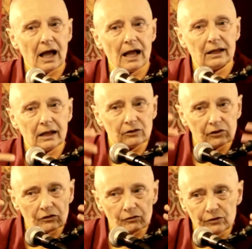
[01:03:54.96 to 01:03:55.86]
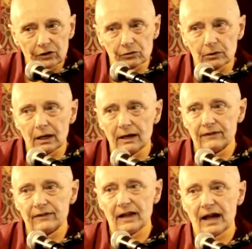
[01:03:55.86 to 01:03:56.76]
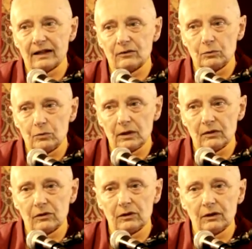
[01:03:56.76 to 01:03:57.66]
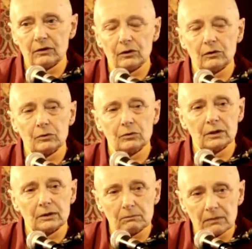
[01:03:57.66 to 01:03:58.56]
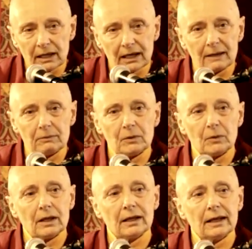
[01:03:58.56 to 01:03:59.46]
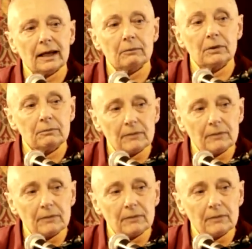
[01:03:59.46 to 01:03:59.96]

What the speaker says: And just visualize that with the thought, may I be well and happy,